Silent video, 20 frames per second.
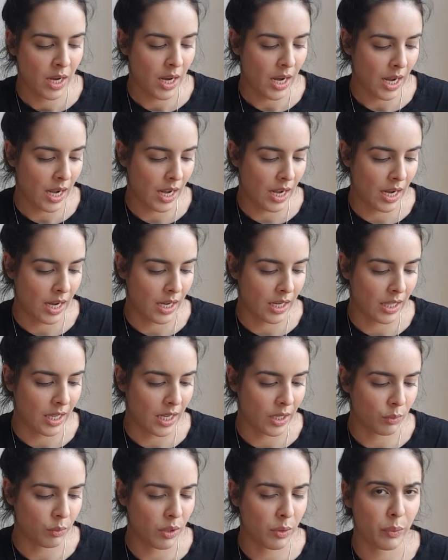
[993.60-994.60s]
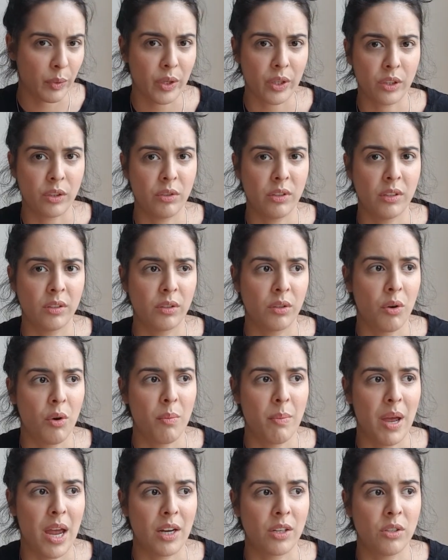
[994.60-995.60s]
and like we didn't go
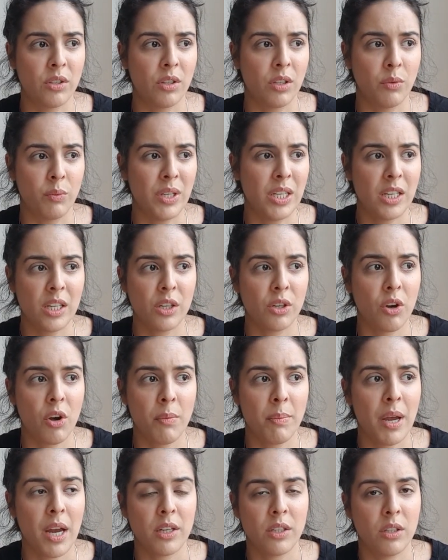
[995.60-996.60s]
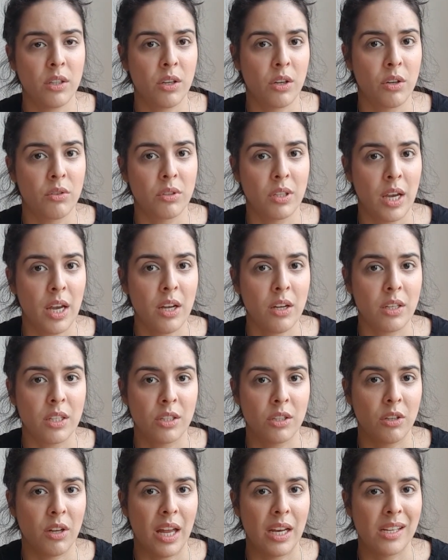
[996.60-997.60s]
back to the hotel
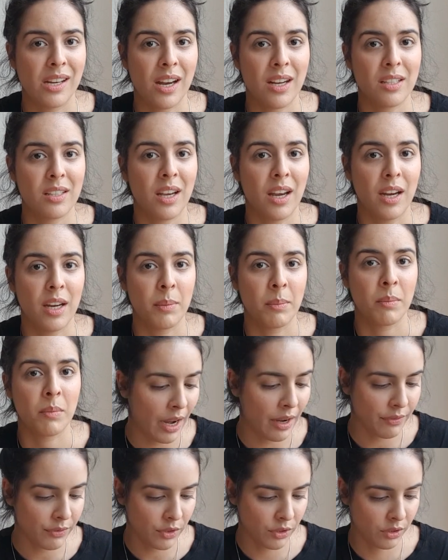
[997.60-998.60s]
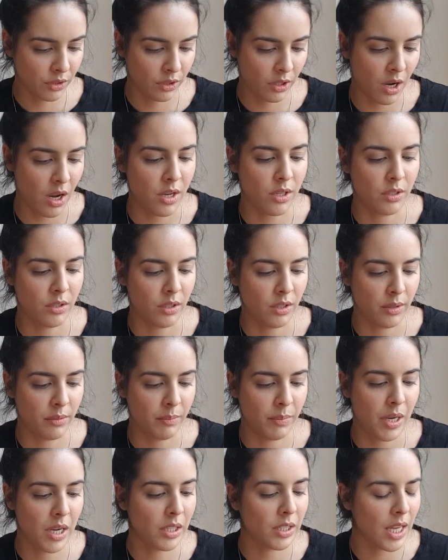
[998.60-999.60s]
until at nighttime after the concert.
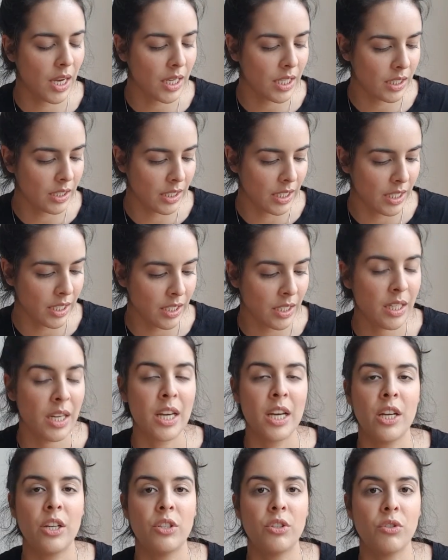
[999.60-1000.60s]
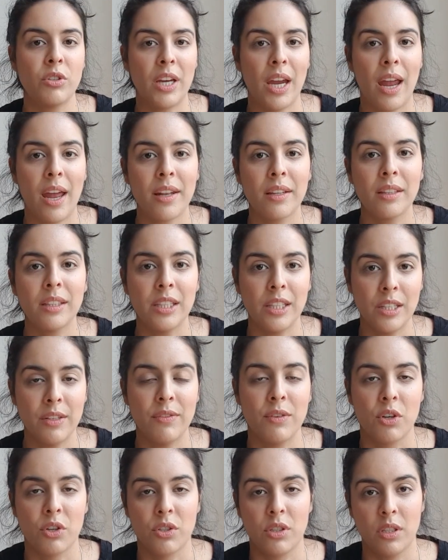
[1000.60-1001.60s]
But luckily you can leave
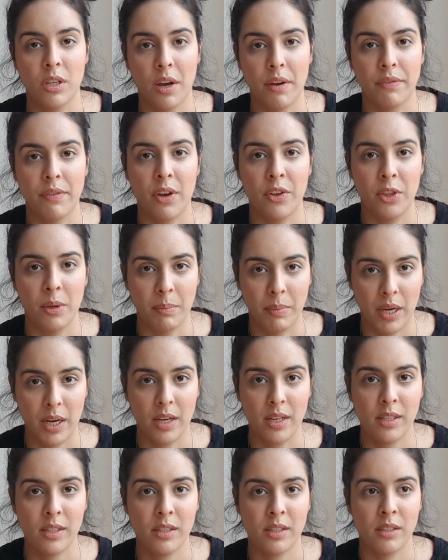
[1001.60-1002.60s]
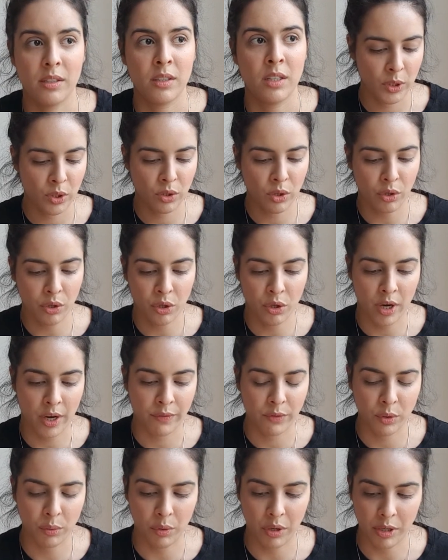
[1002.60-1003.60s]
your stuff on the bus, so you don't have
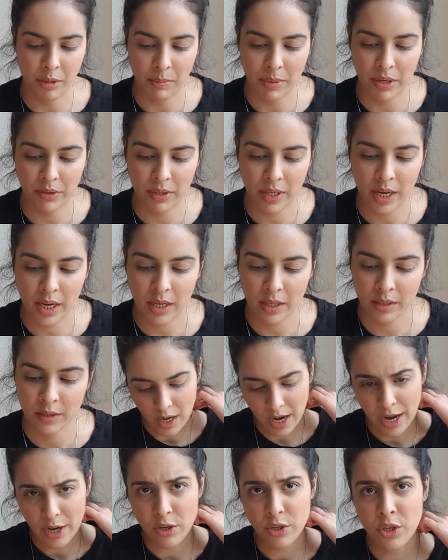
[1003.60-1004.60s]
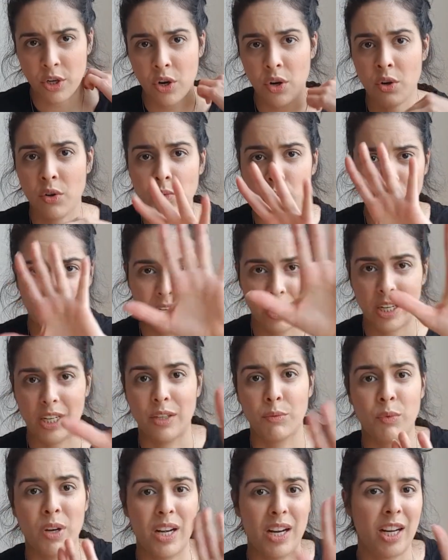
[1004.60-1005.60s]
to worry about that. I don't know
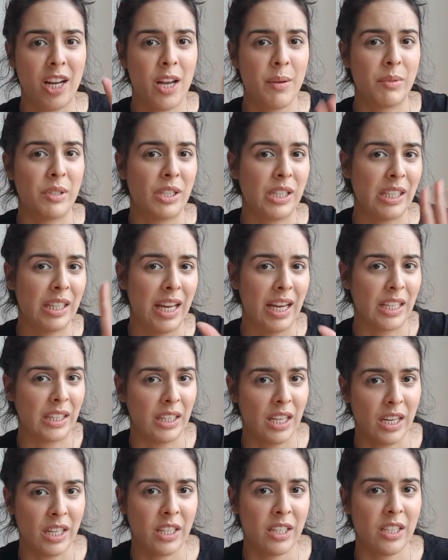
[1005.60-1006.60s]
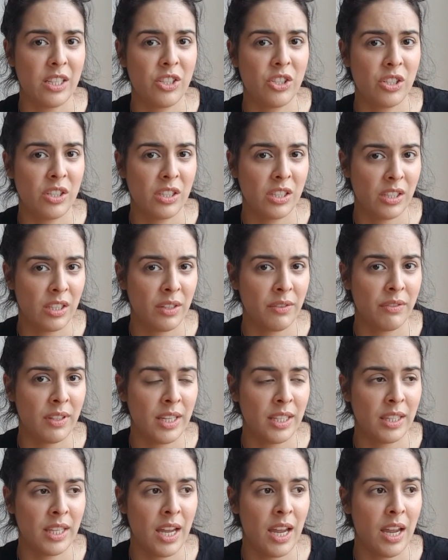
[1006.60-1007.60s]
when it comes to like luggage and stuff
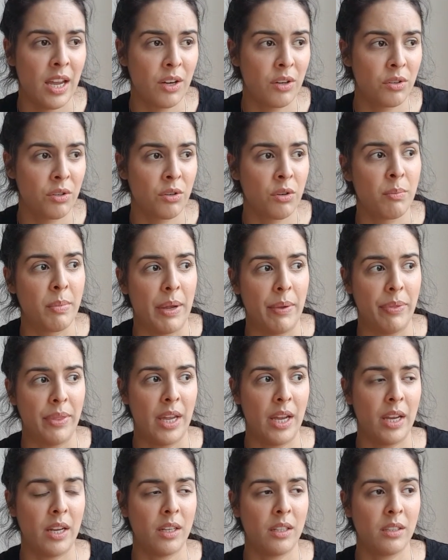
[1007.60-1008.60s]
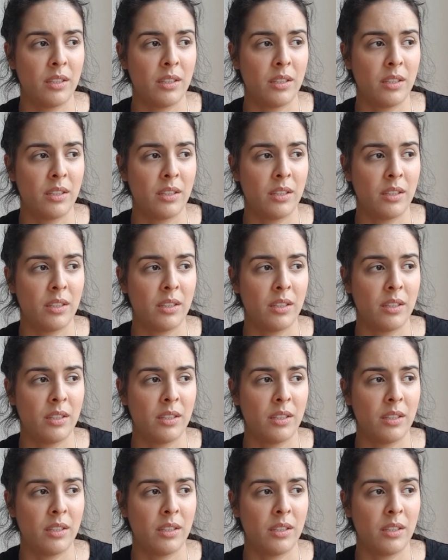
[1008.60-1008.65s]
like that, I don't know about that.